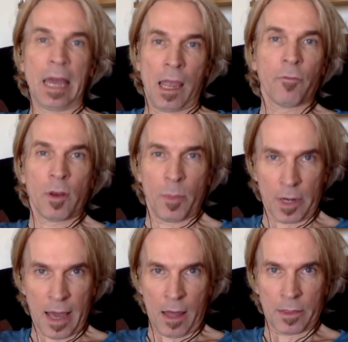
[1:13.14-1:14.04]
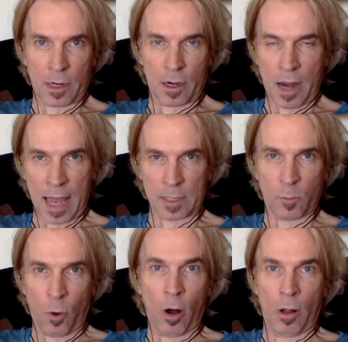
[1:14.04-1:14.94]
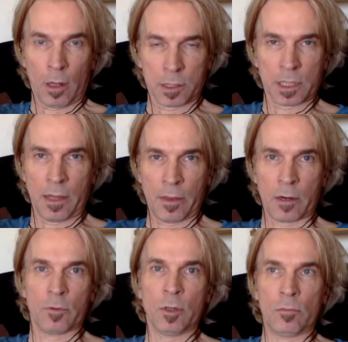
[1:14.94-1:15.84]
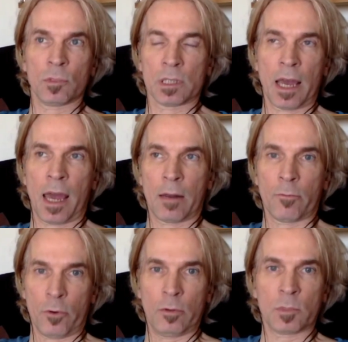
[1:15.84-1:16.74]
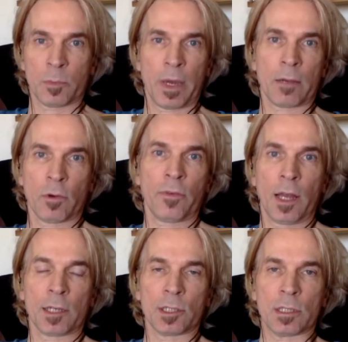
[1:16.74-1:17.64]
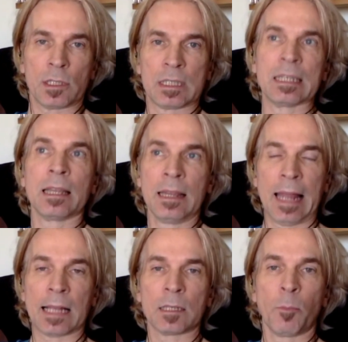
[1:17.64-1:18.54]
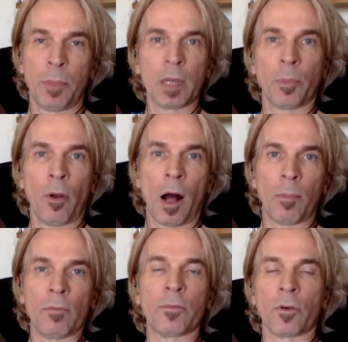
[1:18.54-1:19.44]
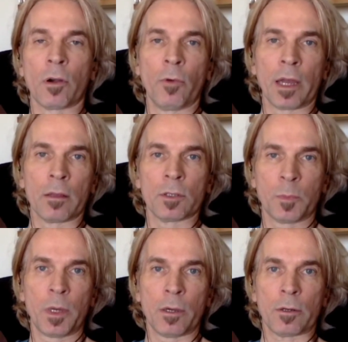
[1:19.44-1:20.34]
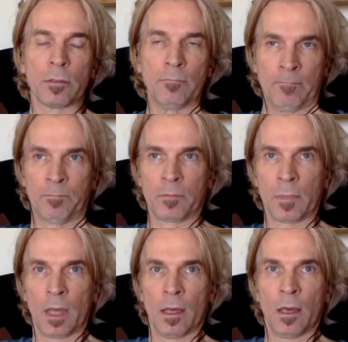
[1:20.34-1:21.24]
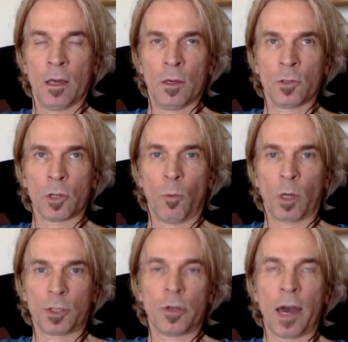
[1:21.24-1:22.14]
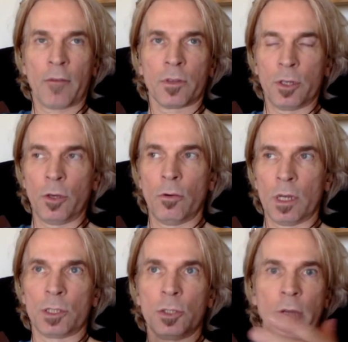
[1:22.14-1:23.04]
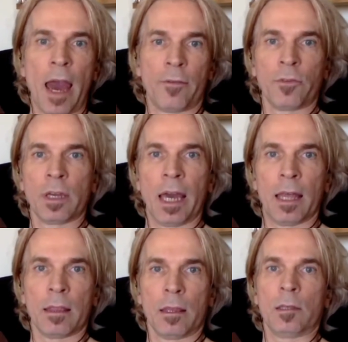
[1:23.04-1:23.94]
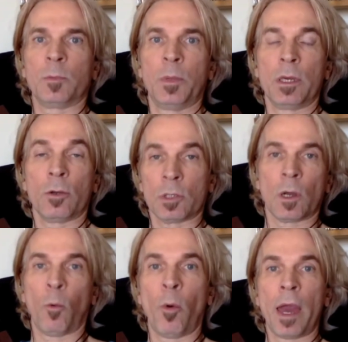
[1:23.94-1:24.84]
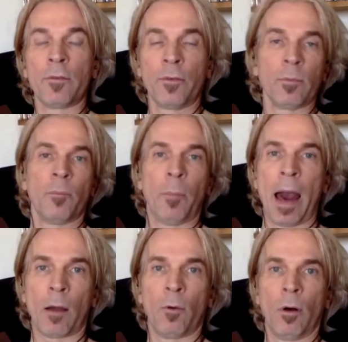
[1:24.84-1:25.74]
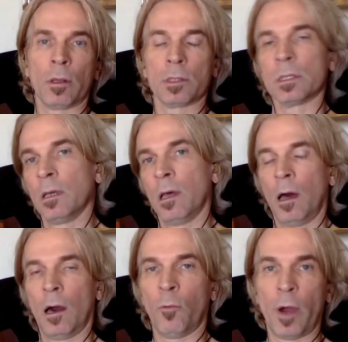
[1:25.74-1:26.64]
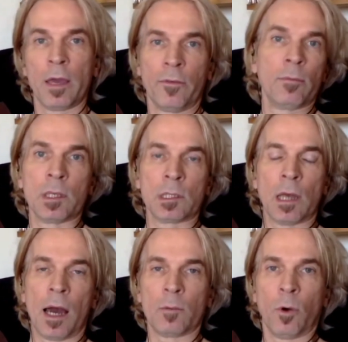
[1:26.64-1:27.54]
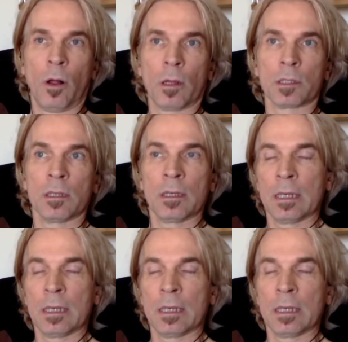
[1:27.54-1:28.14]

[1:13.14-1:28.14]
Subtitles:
everybody out there has walls in their rooms, and rooms make reflections. That's a big problem for a regular speaker. So what you have to do is you have to get the speakers away from the back walls, away from the side walls.